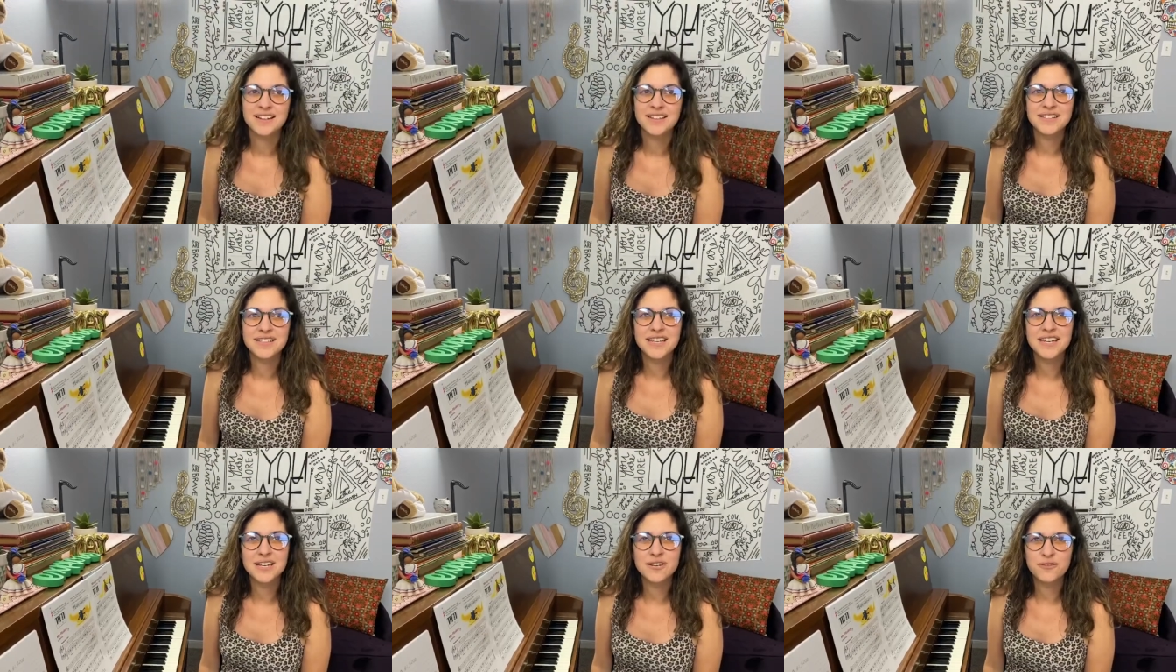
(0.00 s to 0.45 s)

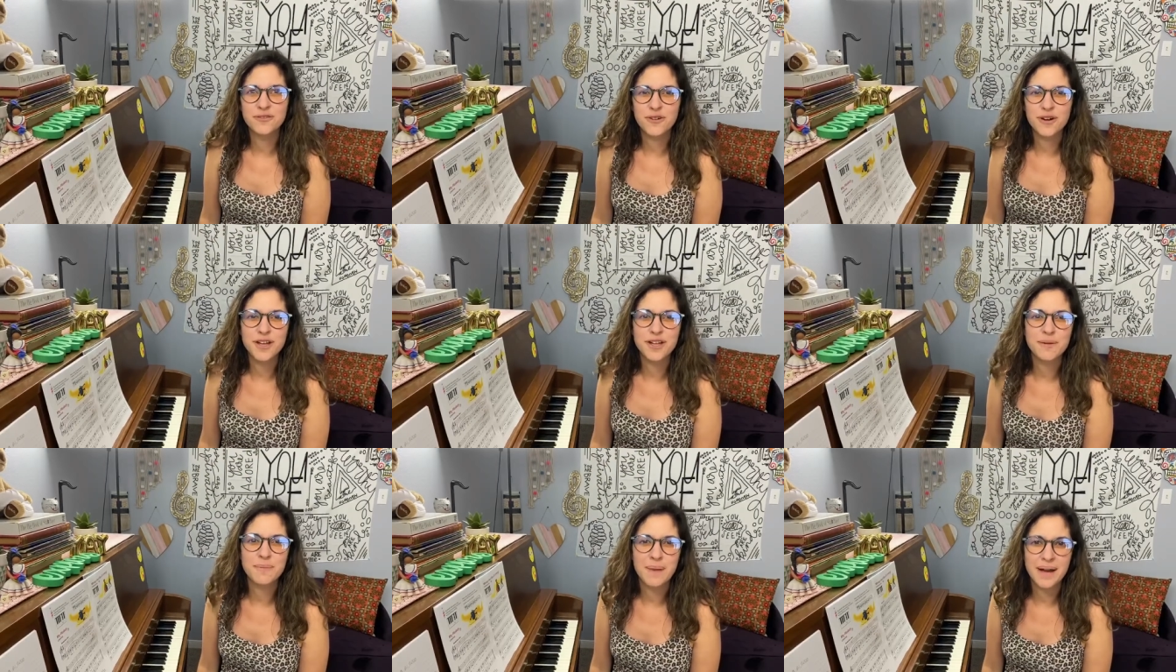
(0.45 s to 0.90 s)
tin
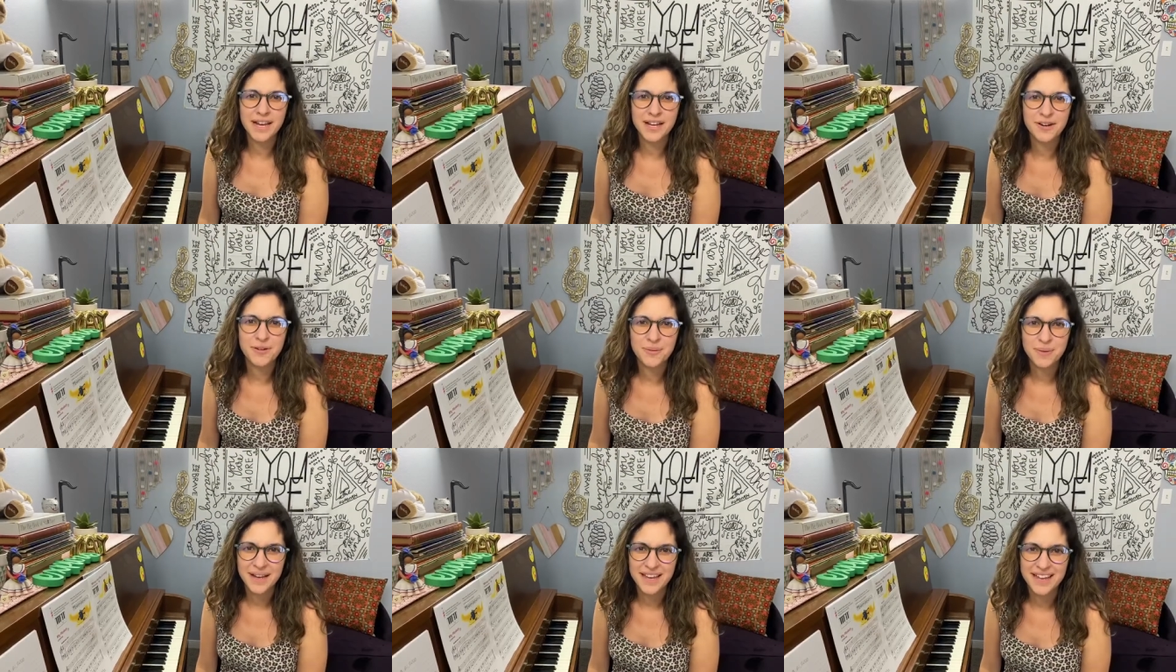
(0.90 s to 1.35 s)
foil
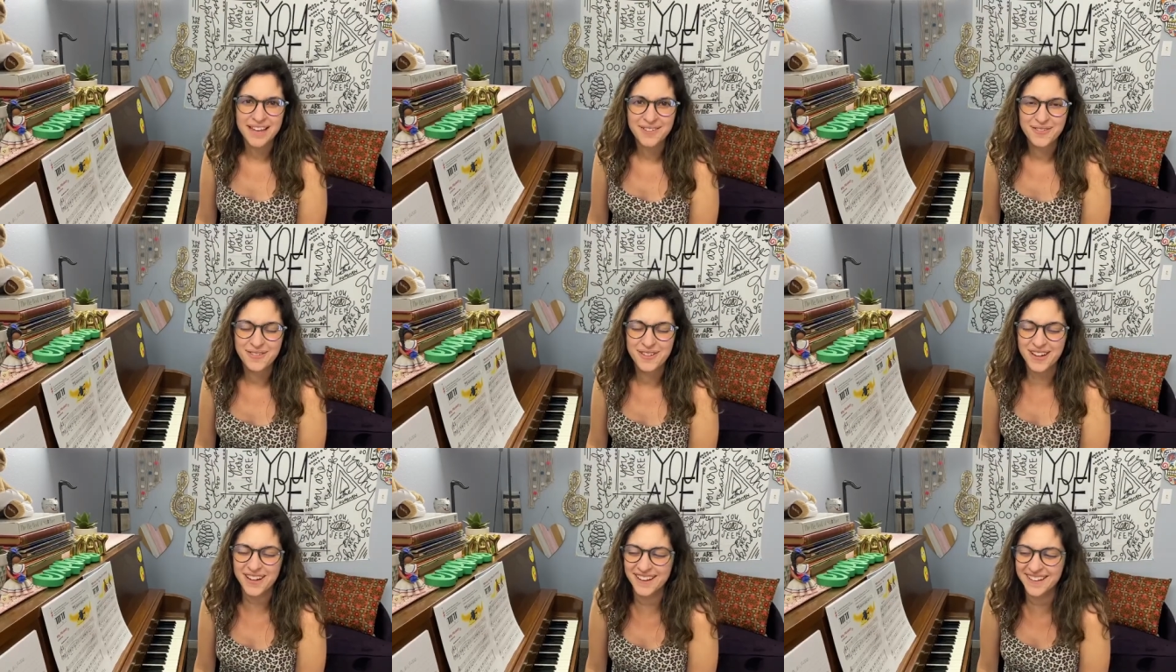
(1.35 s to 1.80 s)

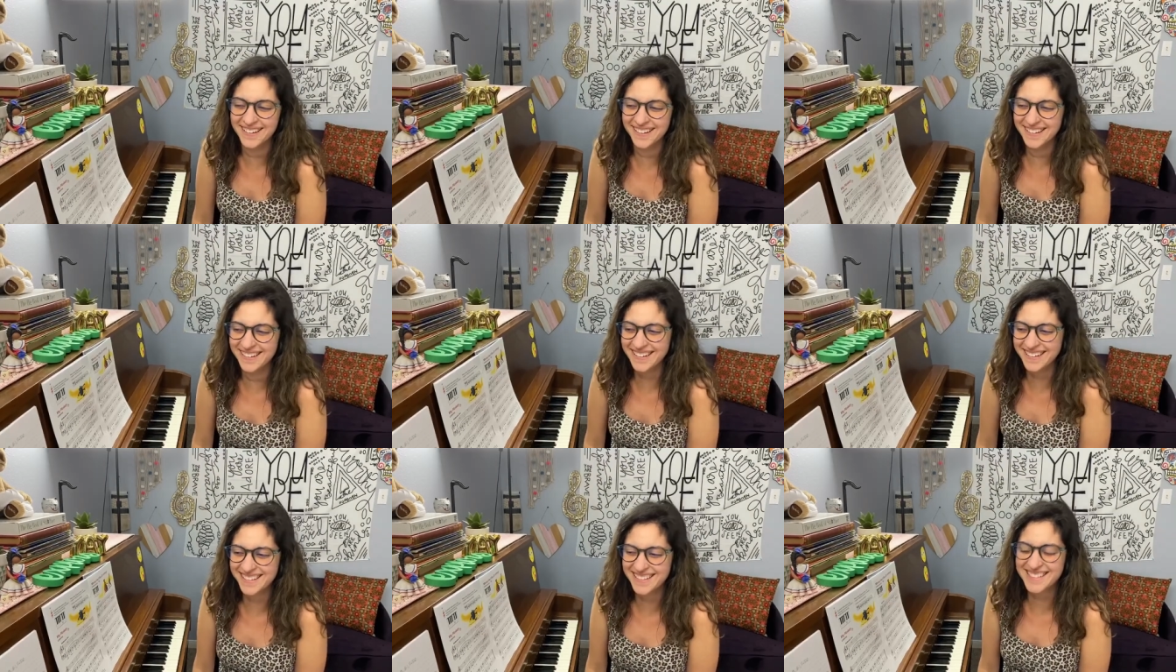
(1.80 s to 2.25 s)
microwave
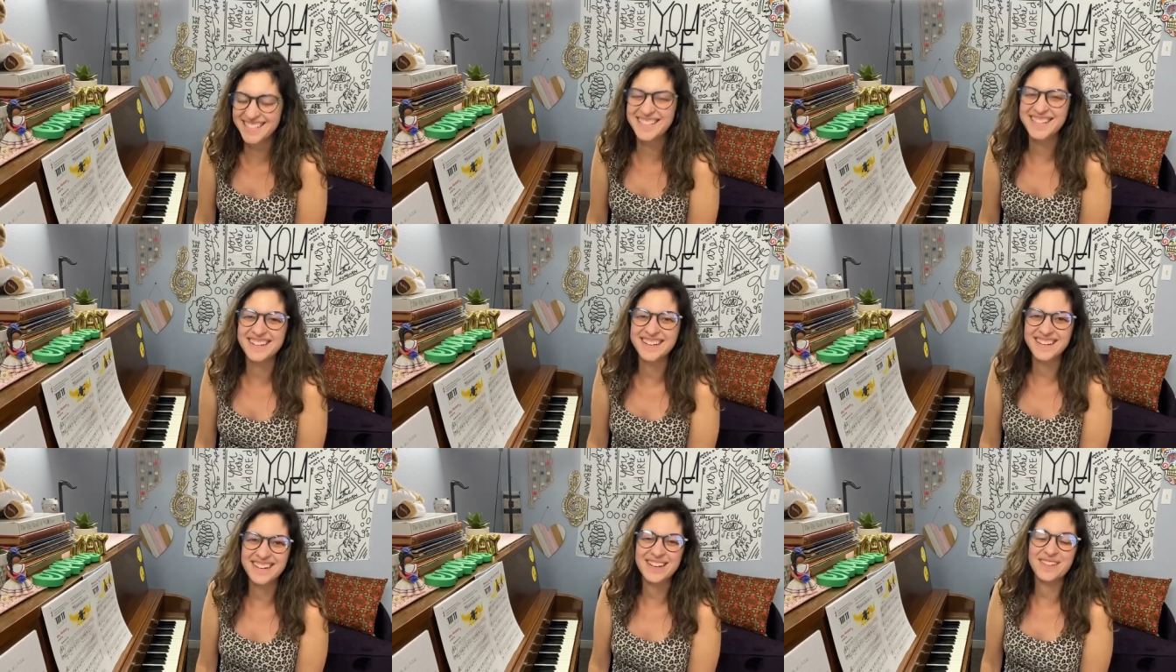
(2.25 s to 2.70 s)

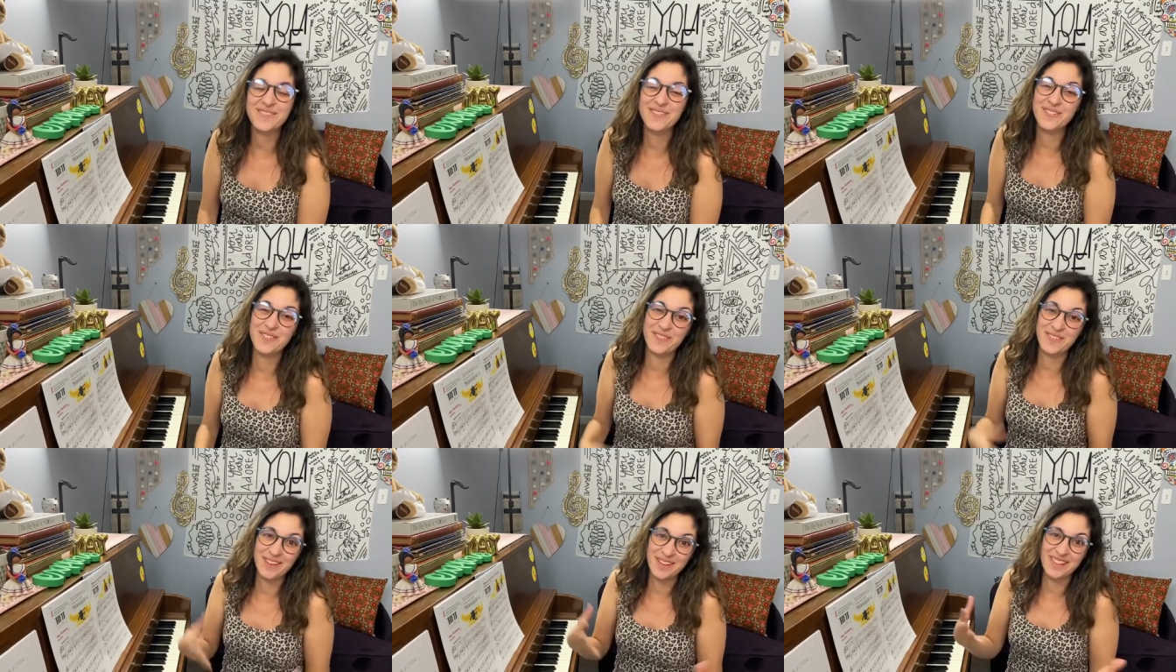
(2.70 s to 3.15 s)
cheer if
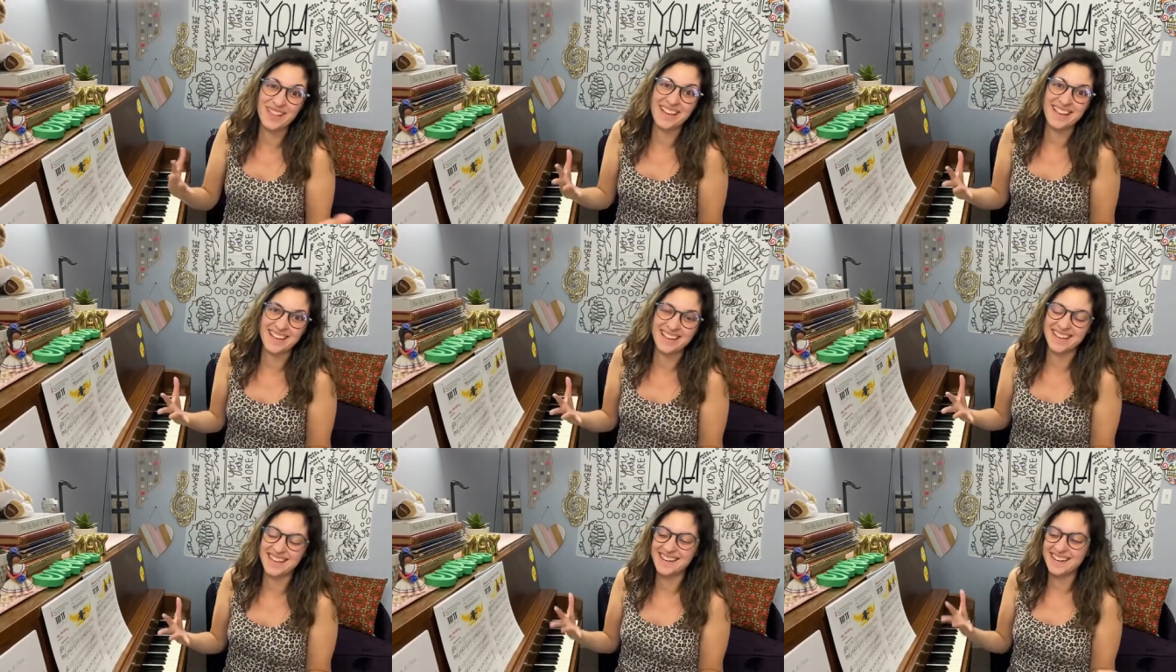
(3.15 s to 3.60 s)
you feel
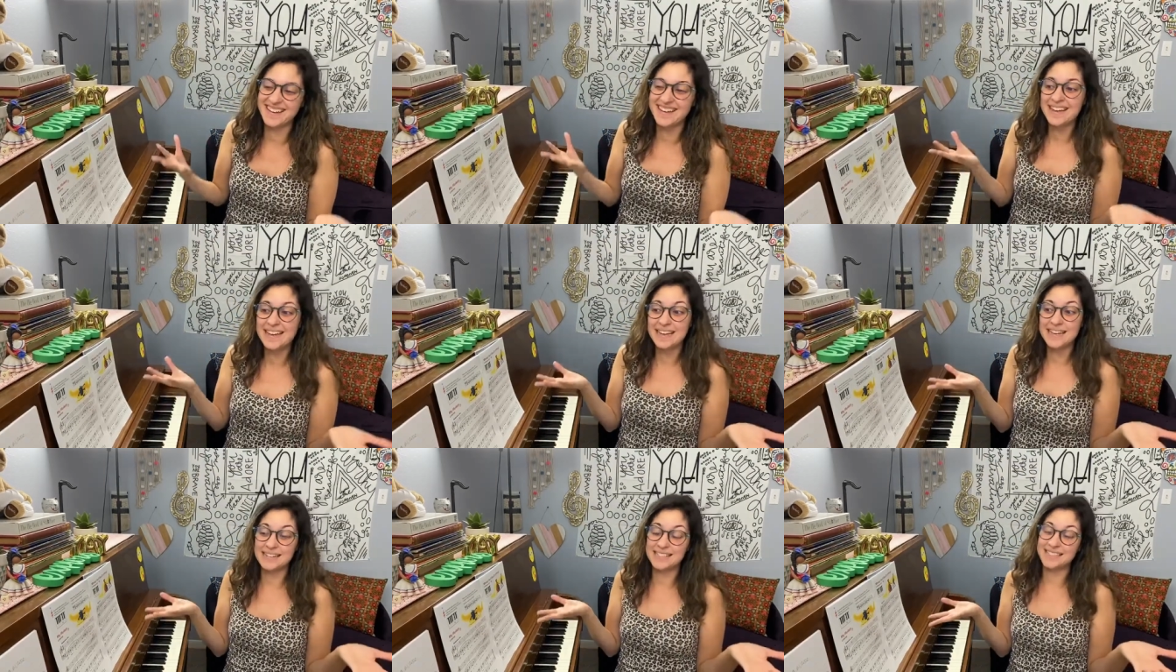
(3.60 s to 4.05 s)
like it.
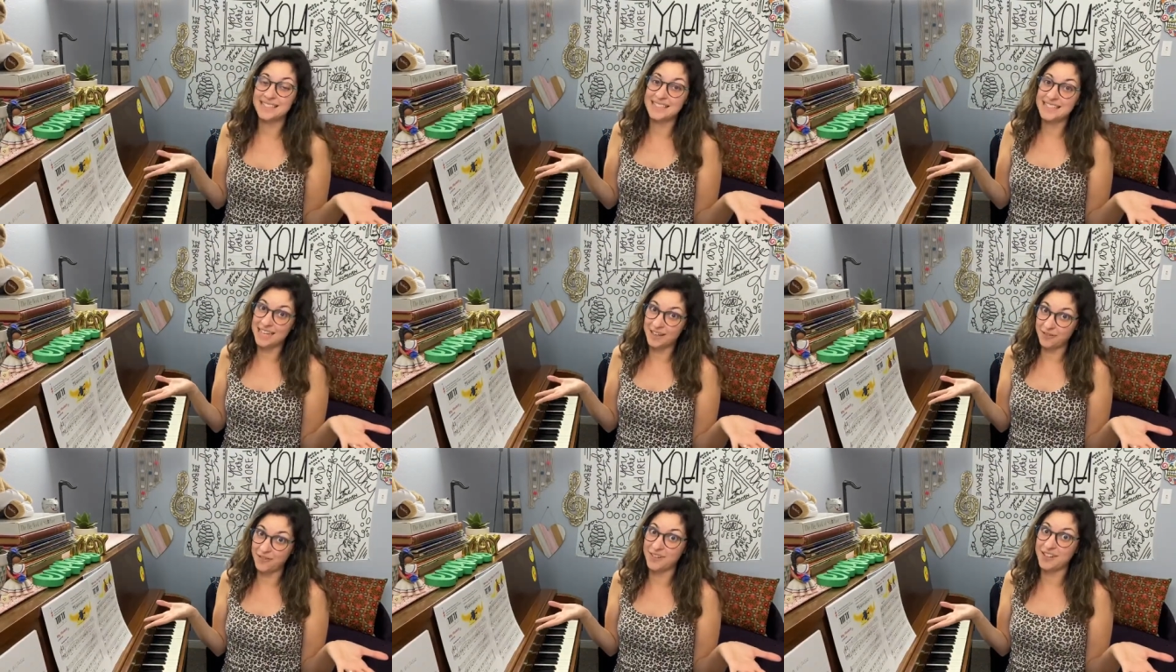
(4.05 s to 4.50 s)
It's
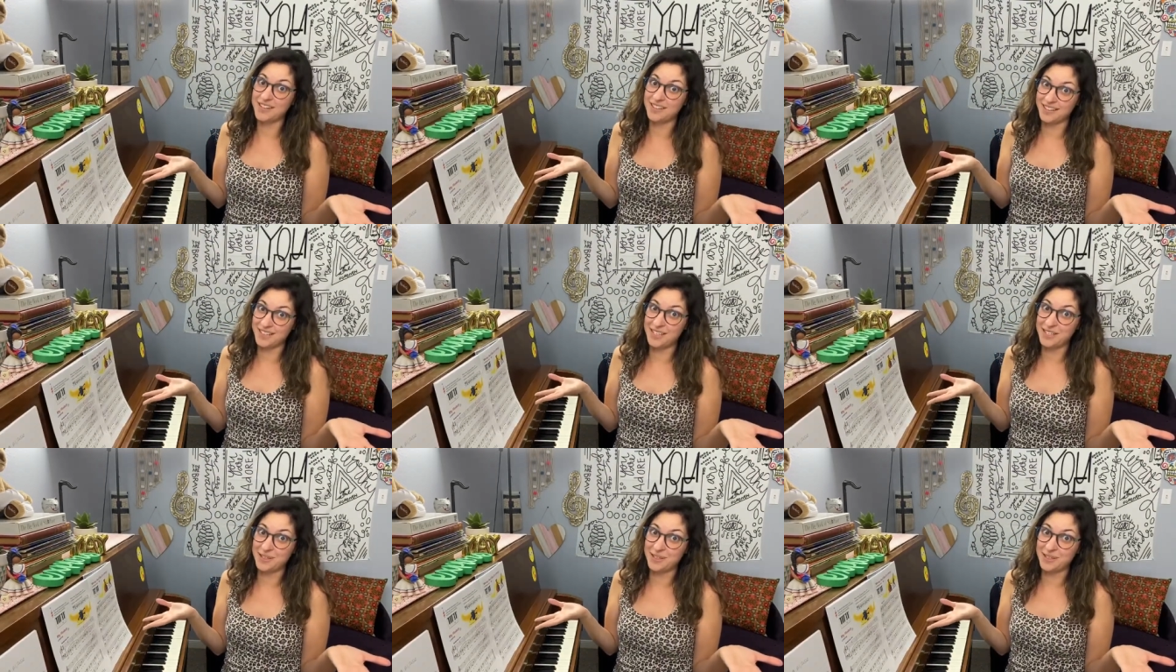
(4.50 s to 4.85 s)
definitely